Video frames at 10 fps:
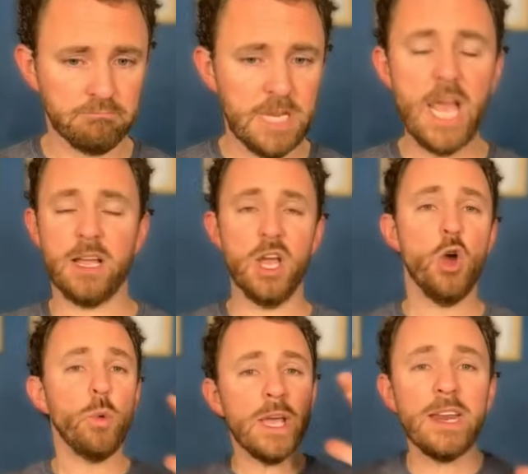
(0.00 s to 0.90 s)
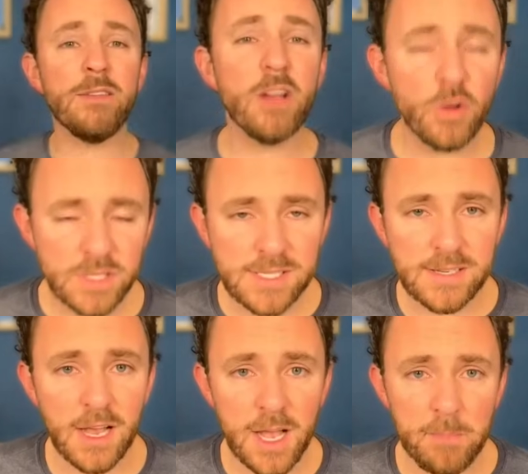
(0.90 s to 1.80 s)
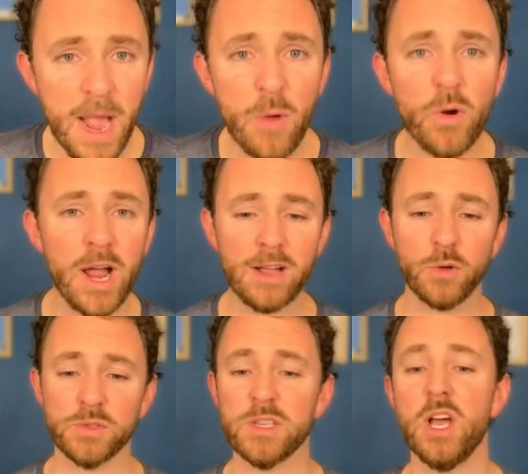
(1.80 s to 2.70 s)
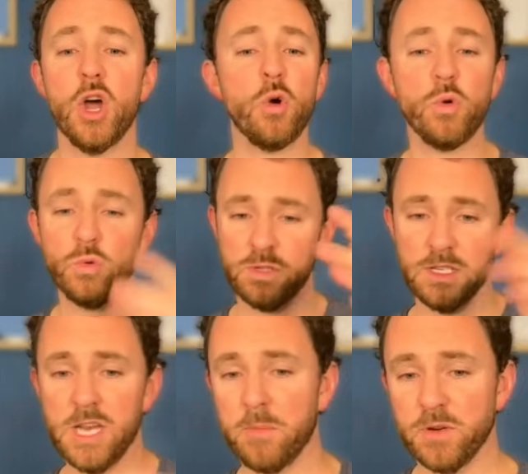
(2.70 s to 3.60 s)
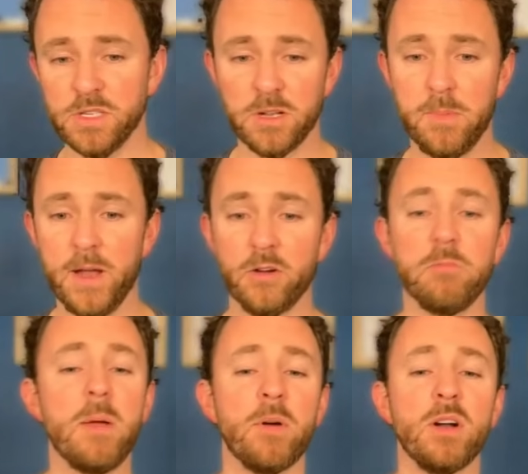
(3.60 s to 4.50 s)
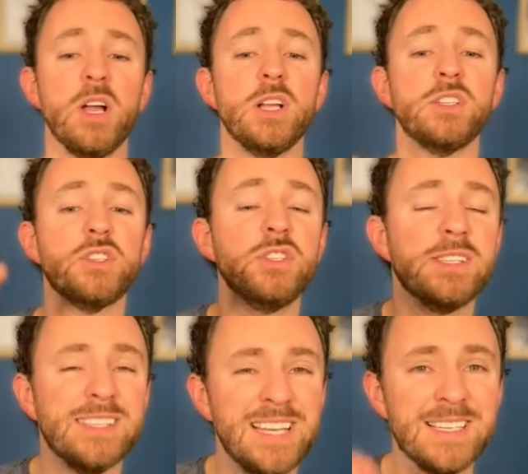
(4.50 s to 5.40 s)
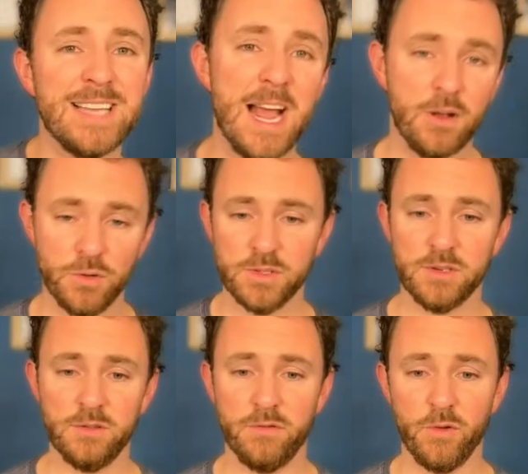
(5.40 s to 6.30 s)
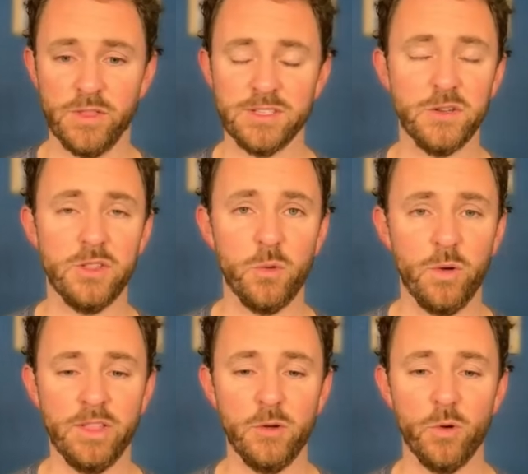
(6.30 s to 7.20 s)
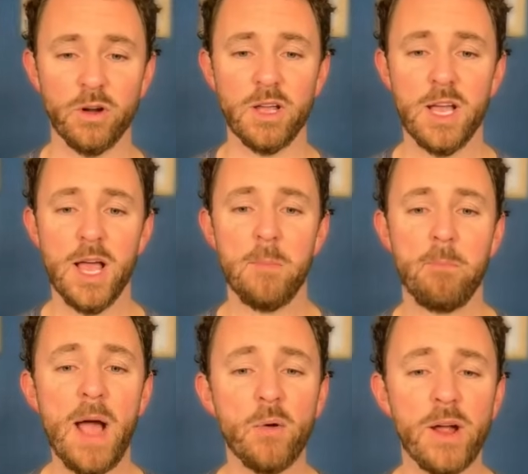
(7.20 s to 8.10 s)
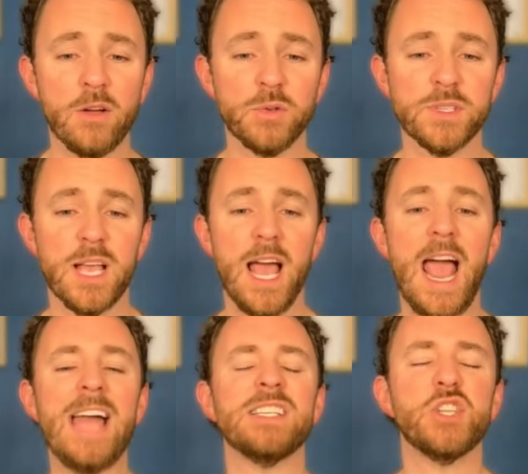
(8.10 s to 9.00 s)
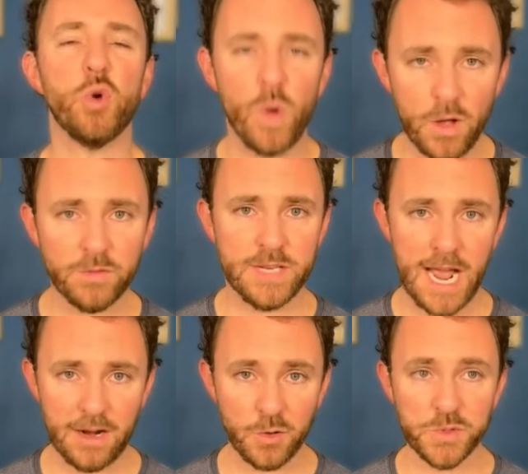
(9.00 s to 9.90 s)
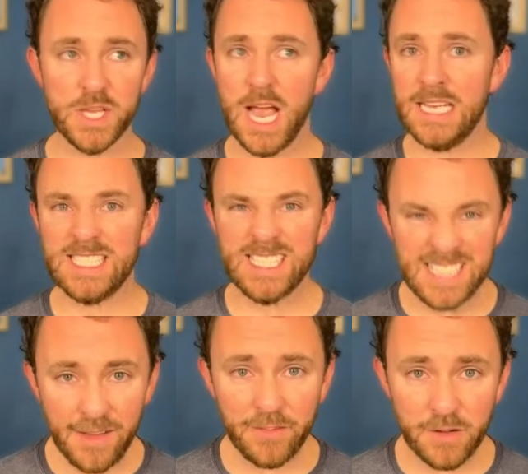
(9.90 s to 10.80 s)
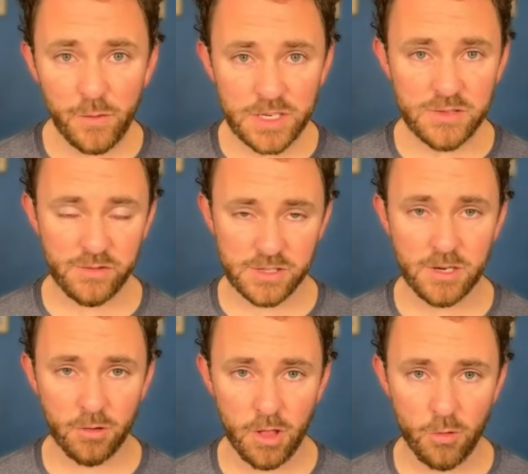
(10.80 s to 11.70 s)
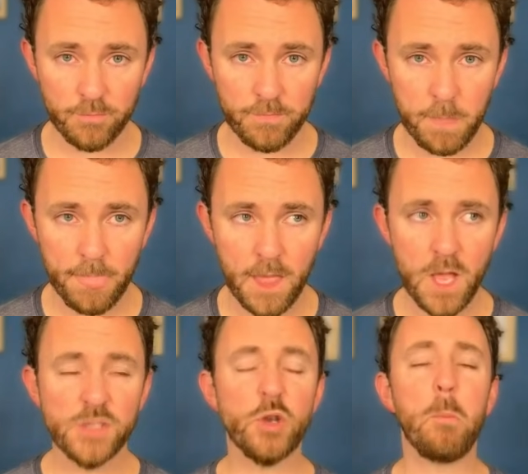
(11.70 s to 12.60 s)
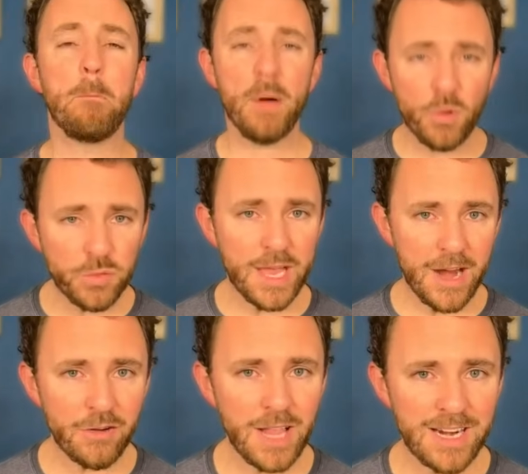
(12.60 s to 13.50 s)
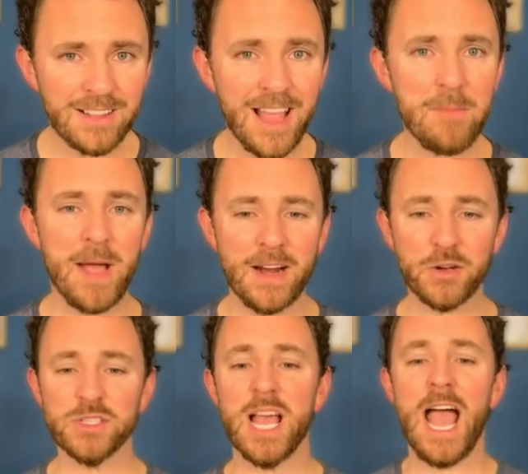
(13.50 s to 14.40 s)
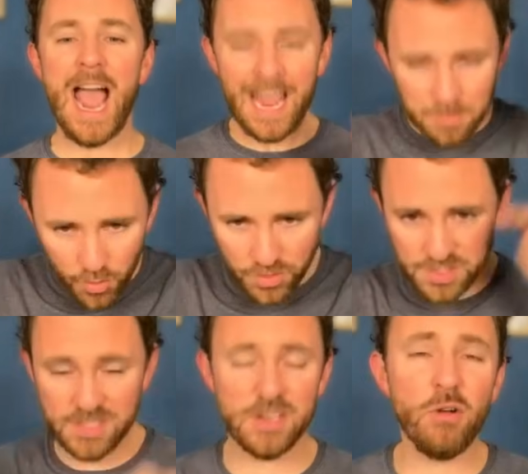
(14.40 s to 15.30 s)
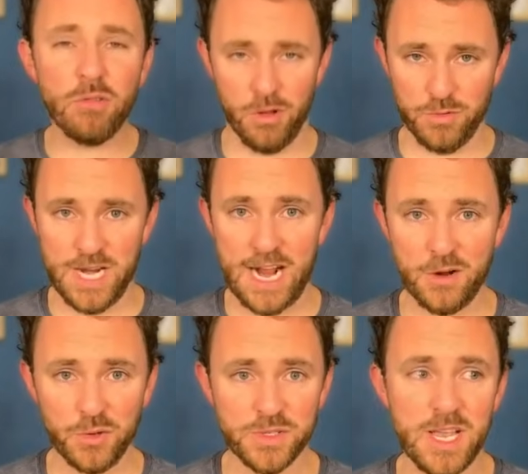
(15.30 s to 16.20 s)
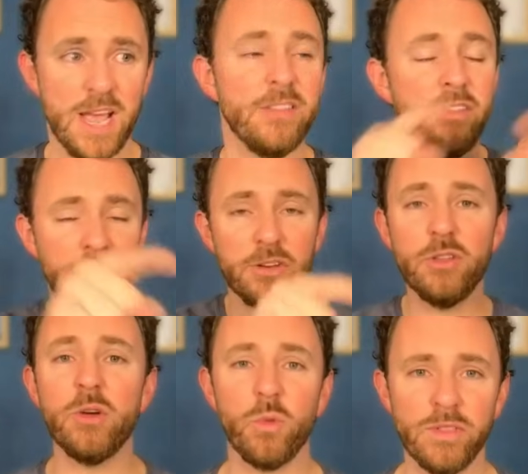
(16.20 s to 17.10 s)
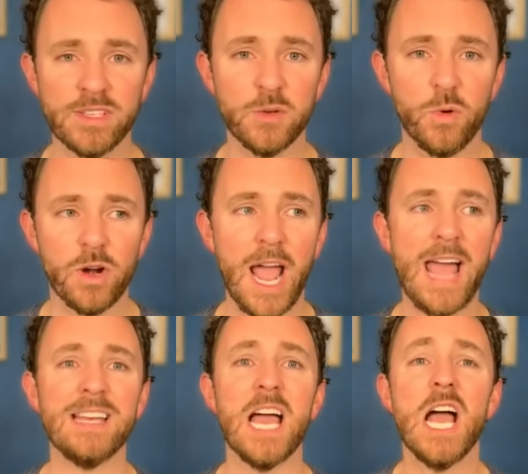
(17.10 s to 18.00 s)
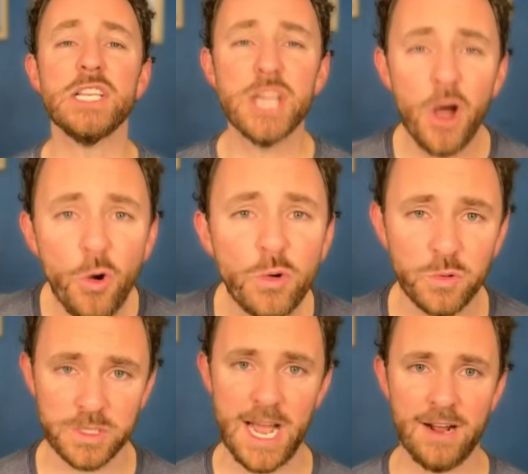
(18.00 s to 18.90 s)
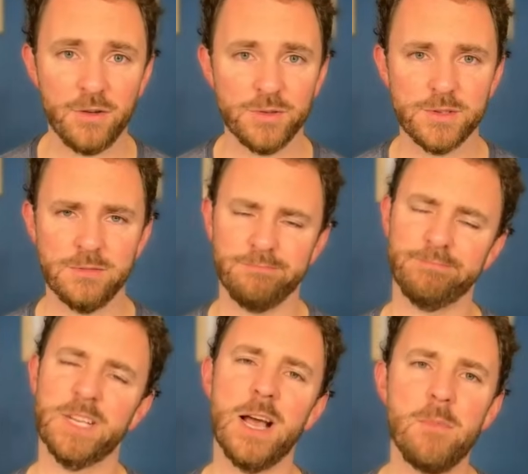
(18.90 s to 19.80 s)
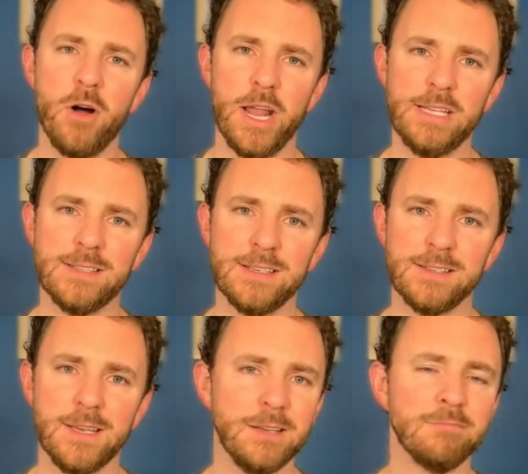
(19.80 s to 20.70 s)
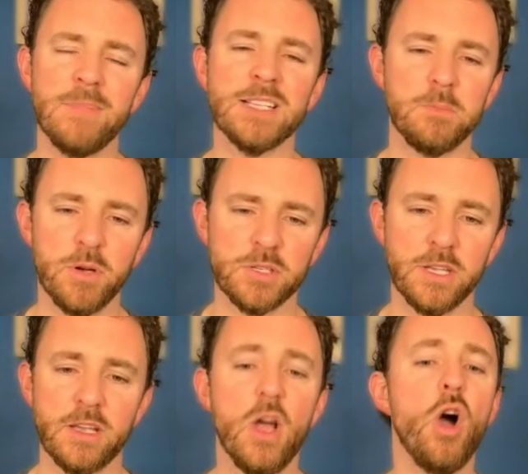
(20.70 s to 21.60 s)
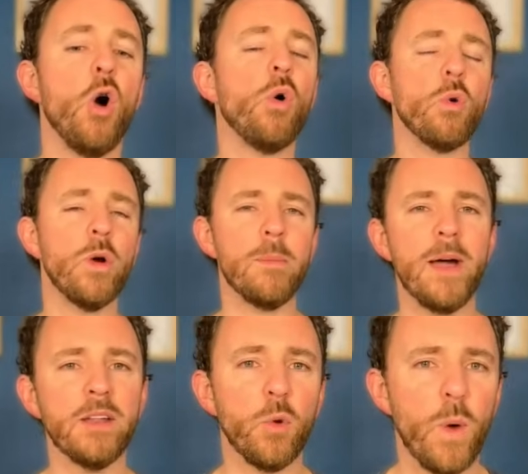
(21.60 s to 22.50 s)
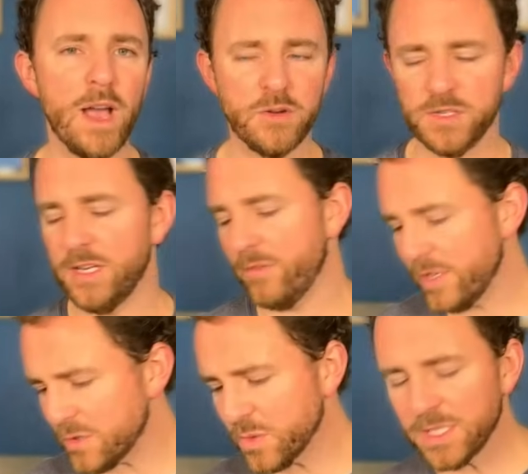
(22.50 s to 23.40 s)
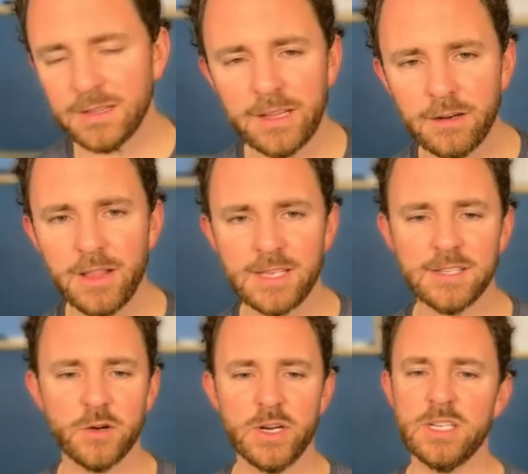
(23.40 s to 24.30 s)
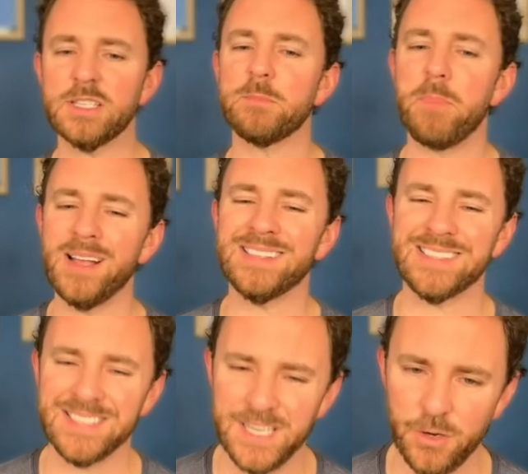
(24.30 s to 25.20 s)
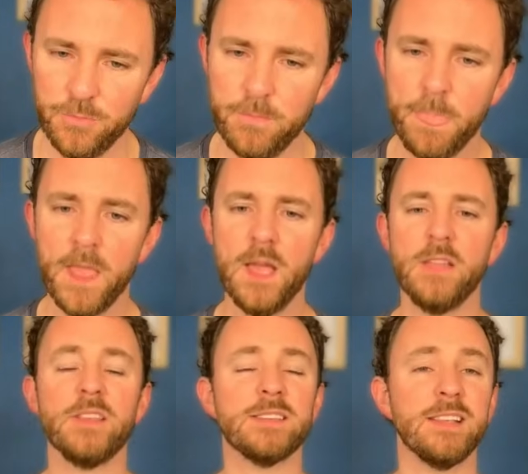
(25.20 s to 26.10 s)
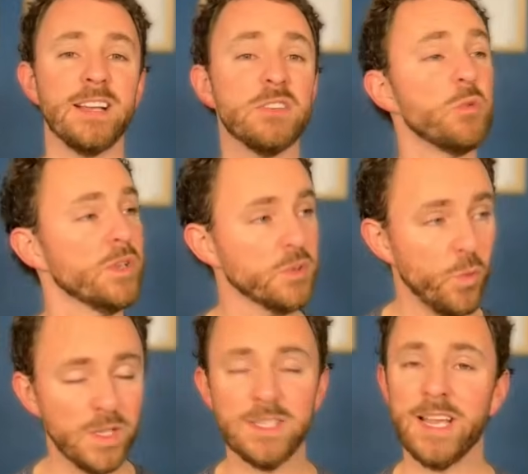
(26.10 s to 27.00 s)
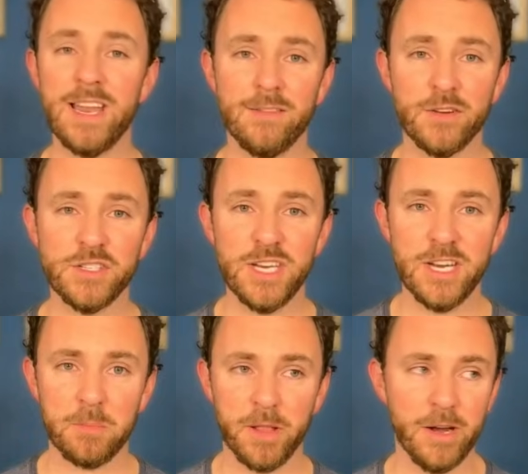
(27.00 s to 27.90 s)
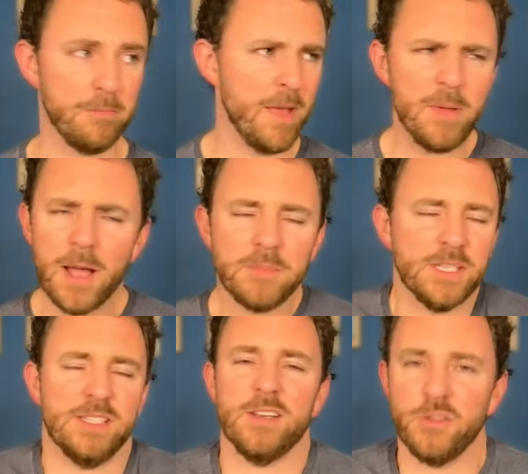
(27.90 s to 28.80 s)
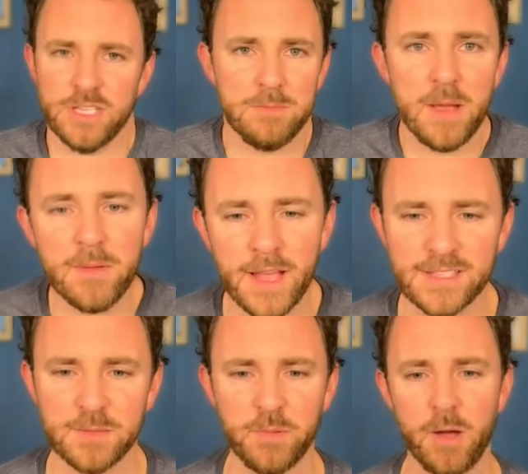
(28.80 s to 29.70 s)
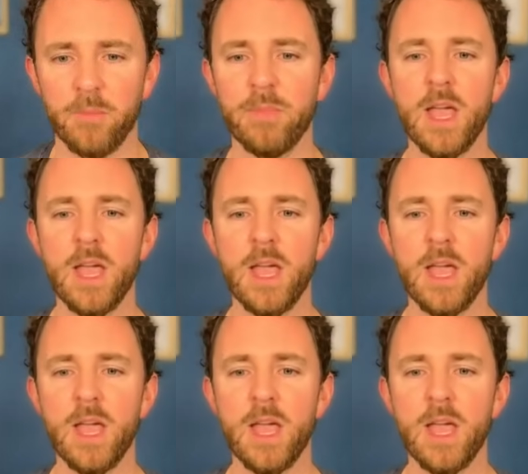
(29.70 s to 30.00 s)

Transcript: Heck, we could even go to uh, Power Echols, whose numbers look better. Remember, six tackles for this dude that won the award. Power Echols had 12 tackles, seven of which for solo. So both Carolina linebackers had more solo tackles than the dude that won this award had total tackles. Come on, ACC. That's Bush League. Or what about at wide receiver? This one's a little less egregious, but still. The selection was once again a Virginia player. Maybe I'm just salty. Maybe that's the problem.